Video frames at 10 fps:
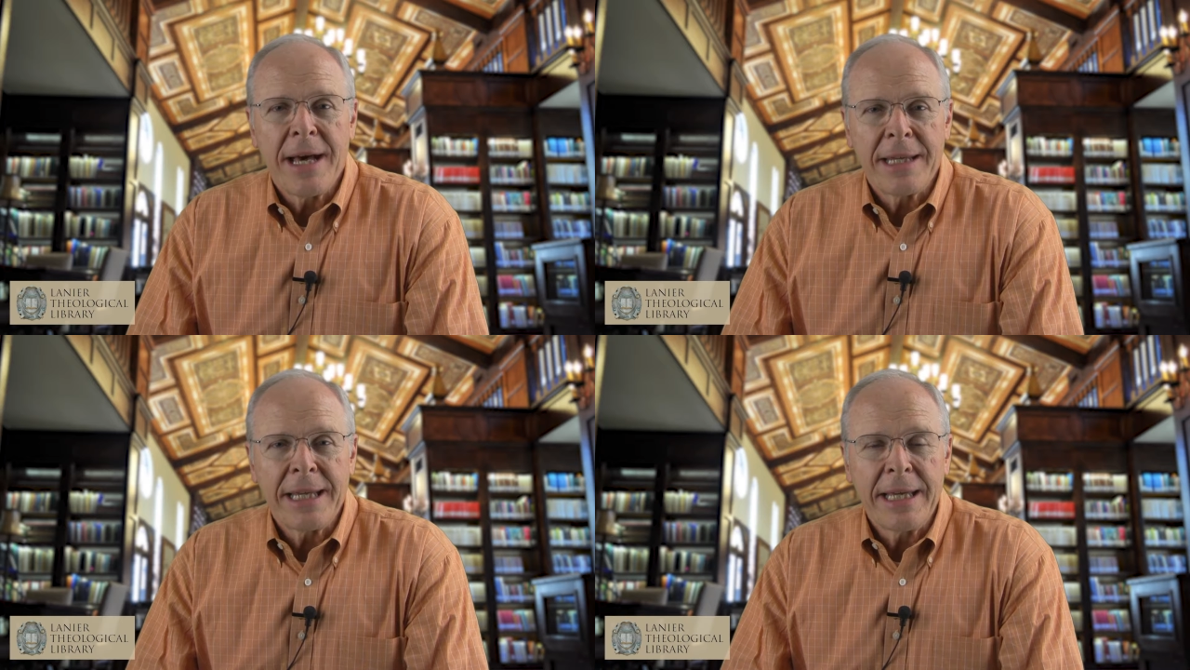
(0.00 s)

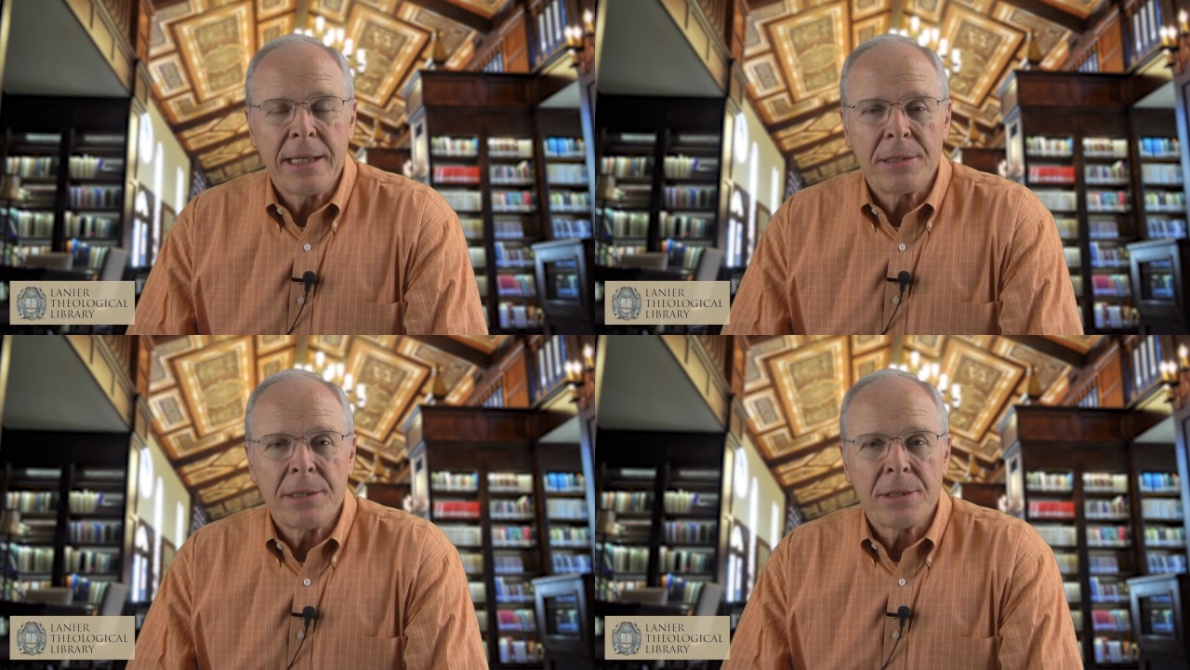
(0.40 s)
now and
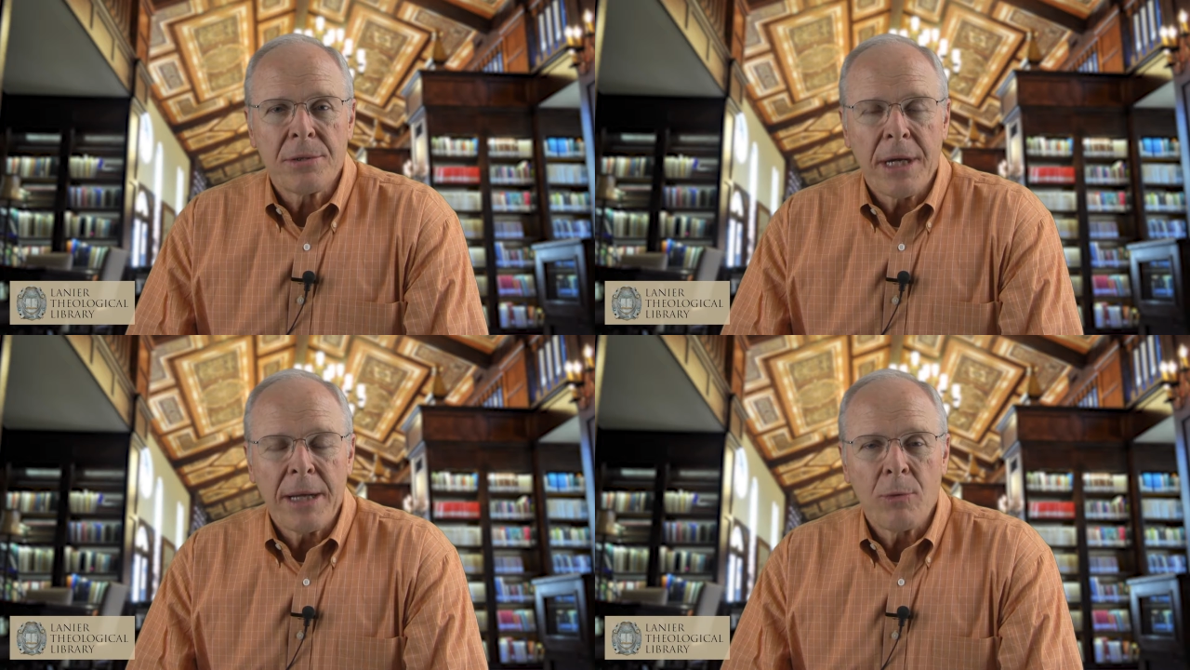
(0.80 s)
again to
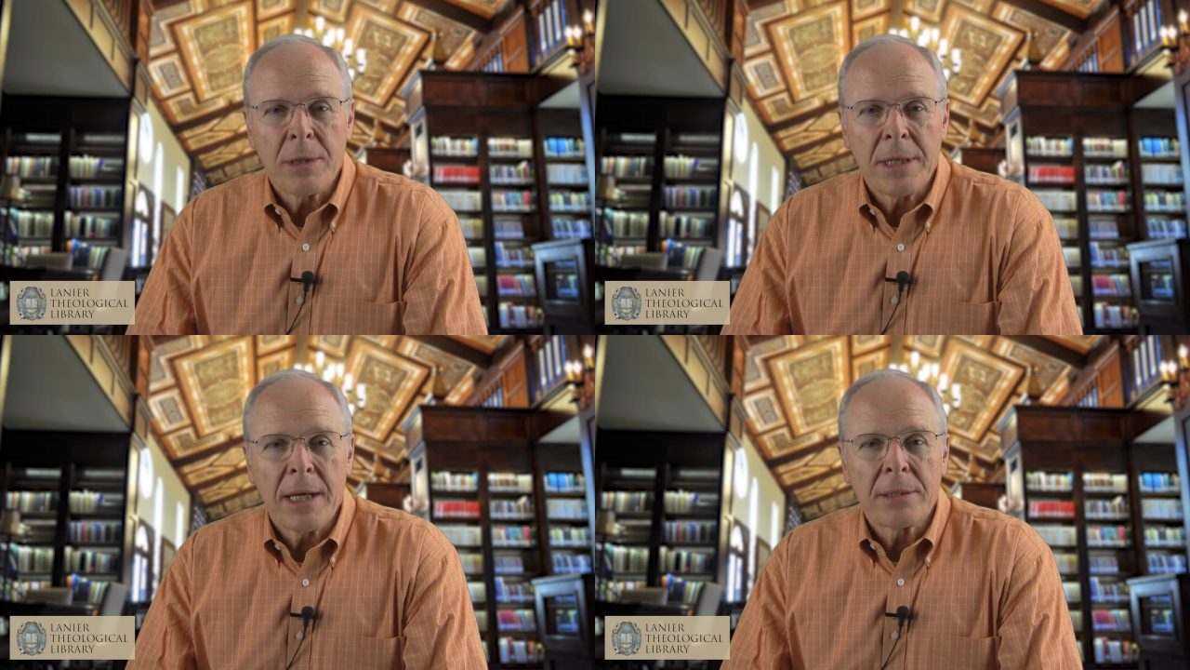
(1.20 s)
describe
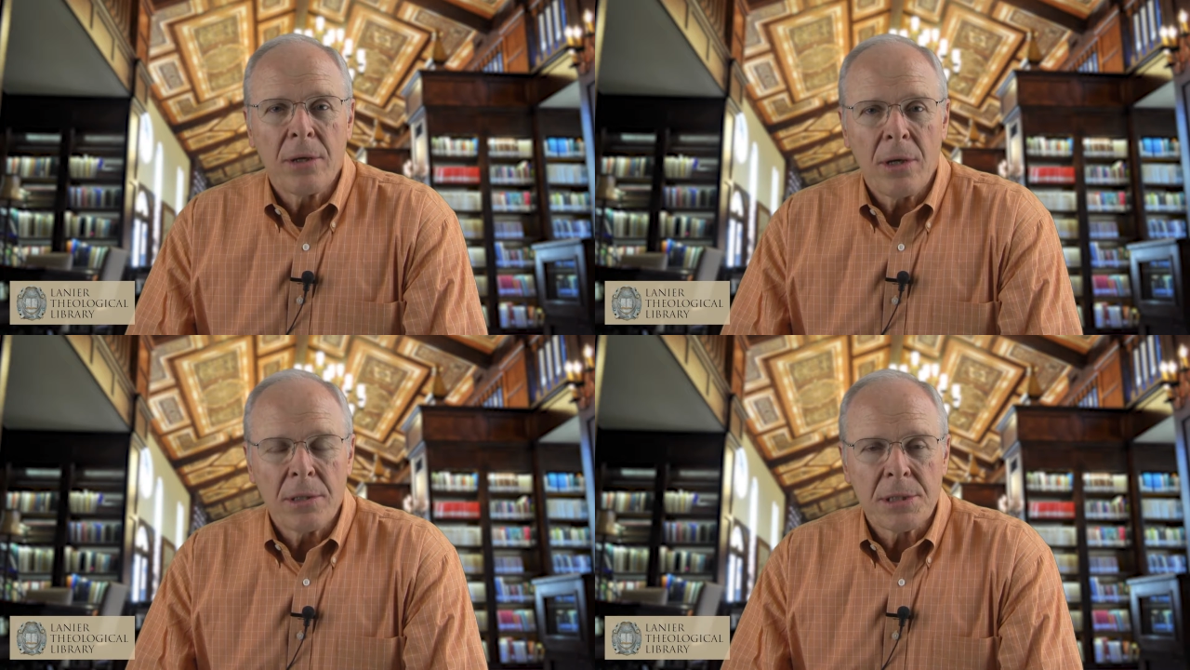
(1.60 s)
what God
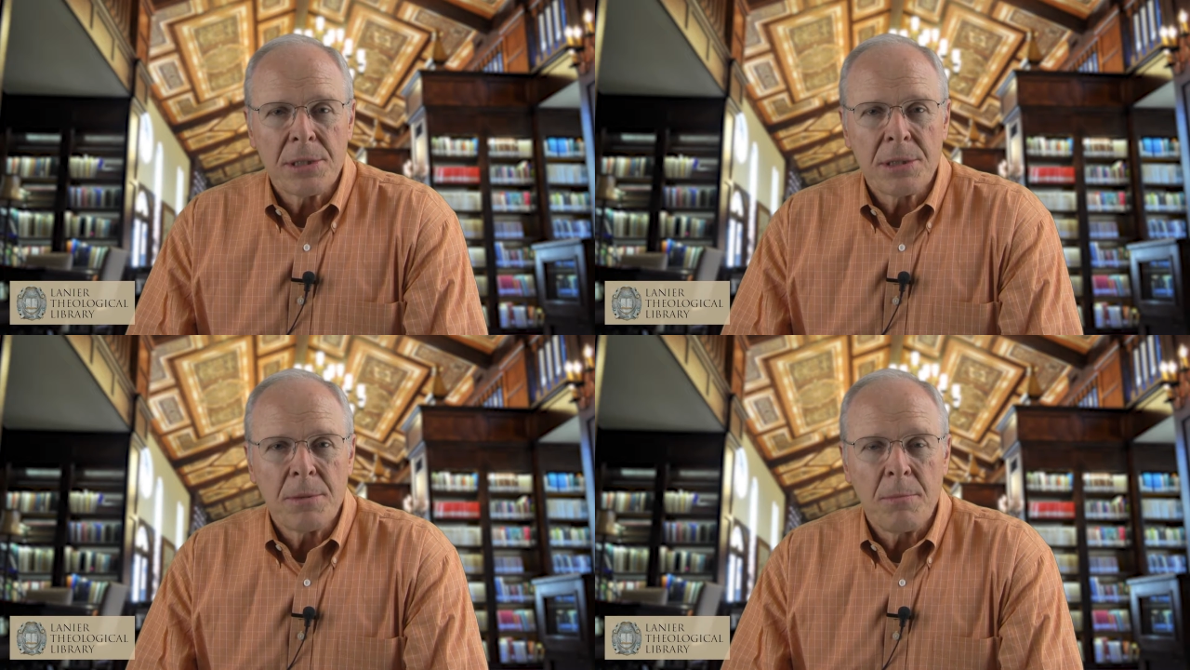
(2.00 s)
calls
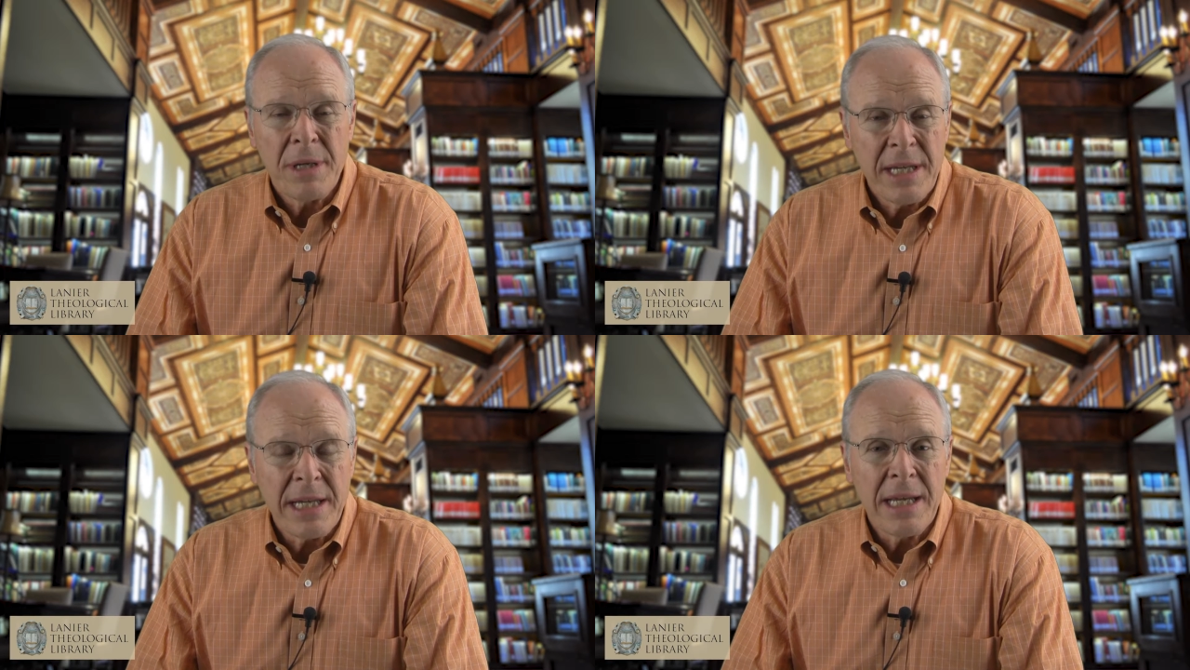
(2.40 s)
us to
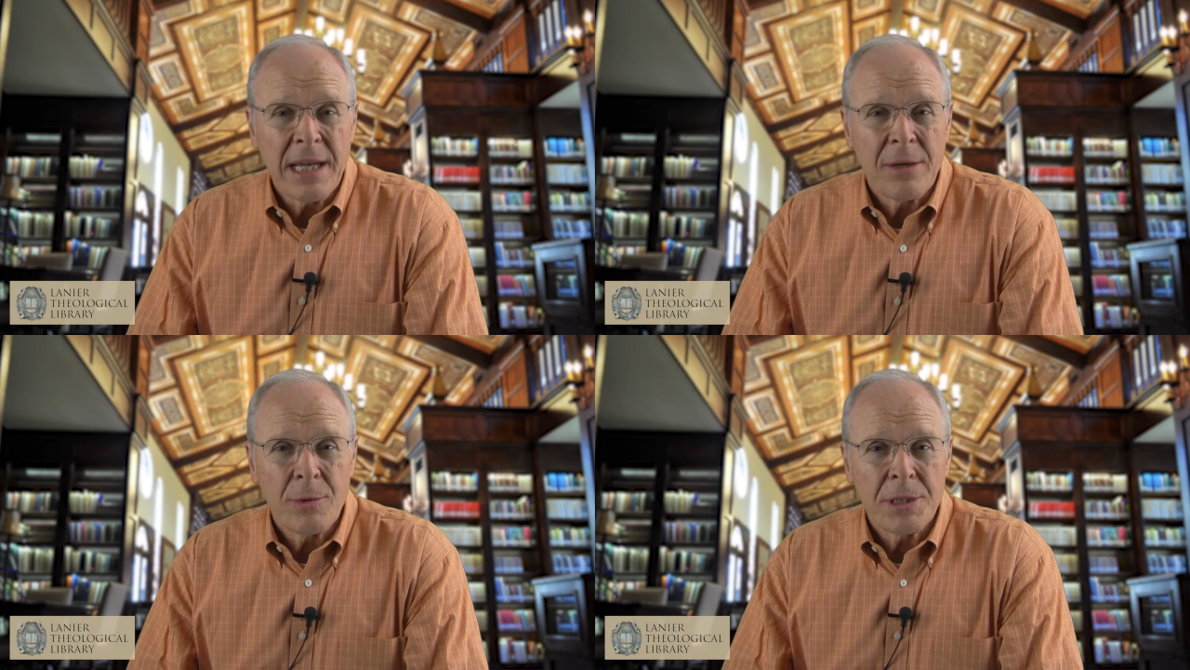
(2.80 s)
be,
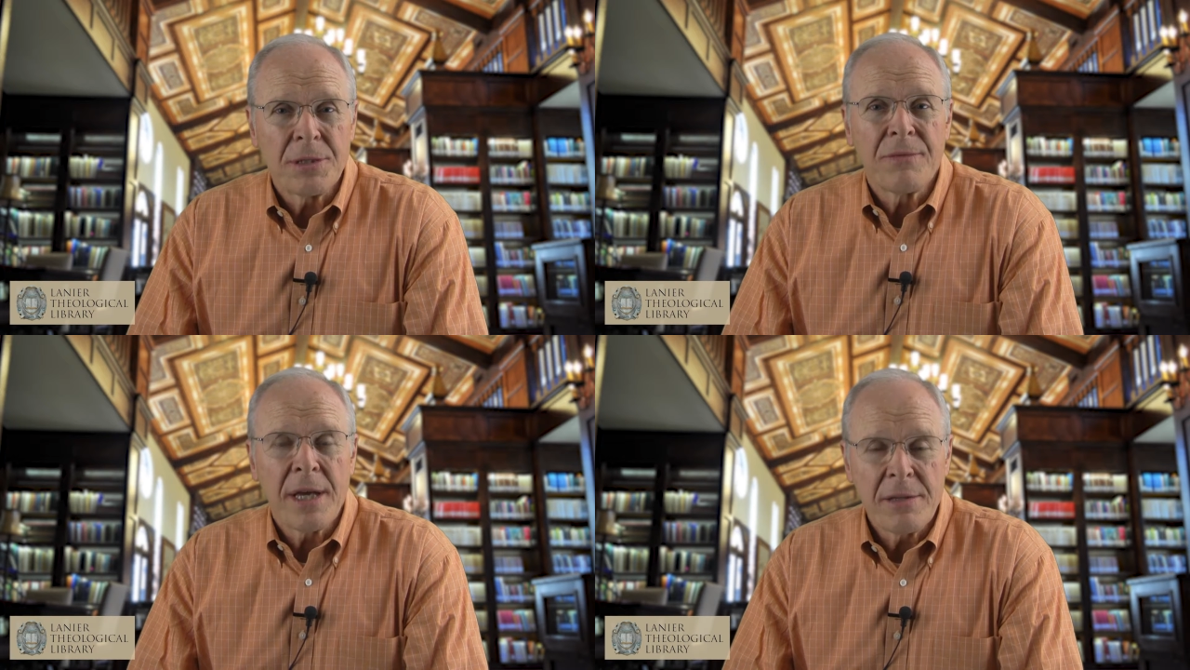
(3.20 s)
which
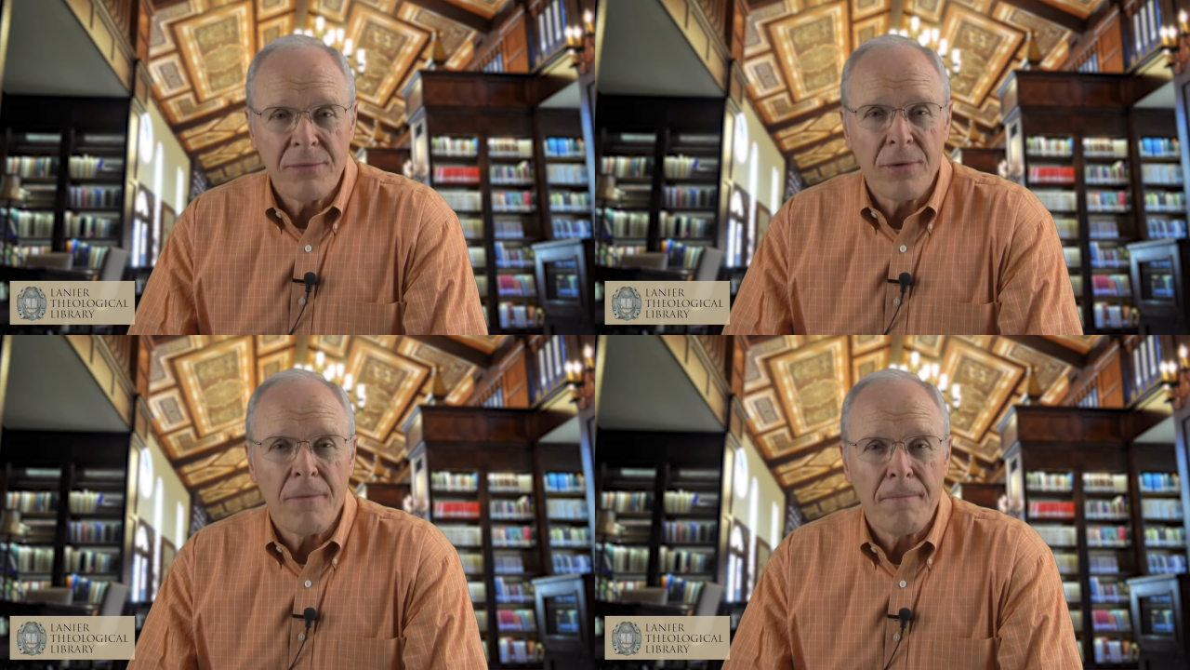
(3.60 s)
is
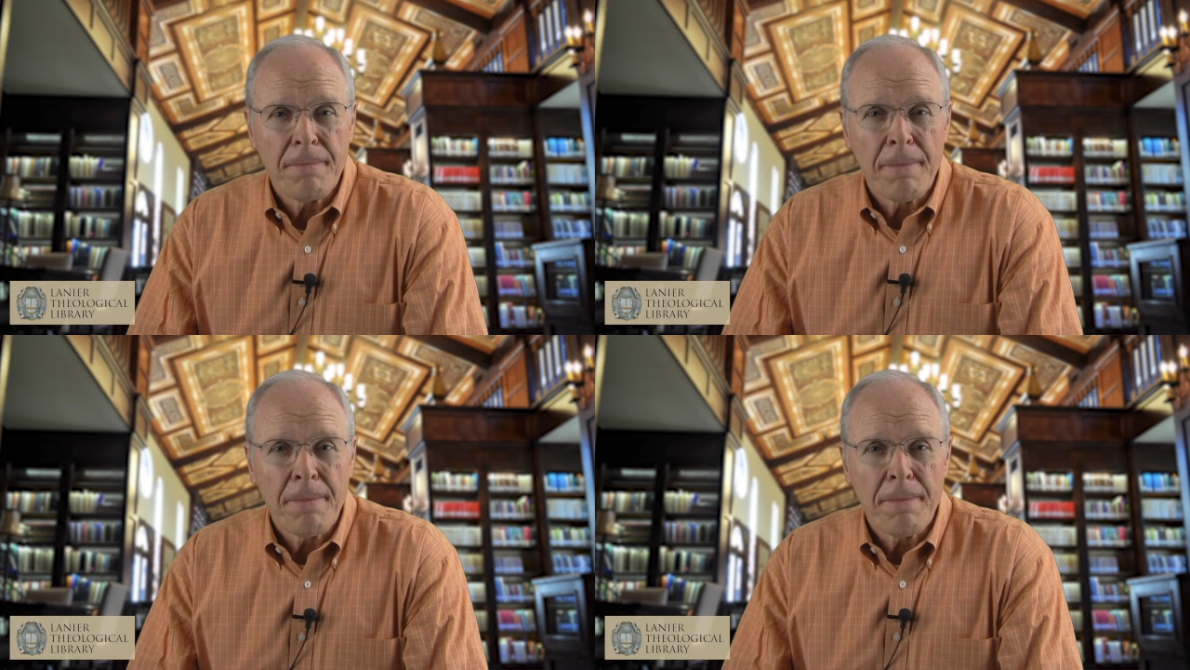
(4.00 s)
faithful.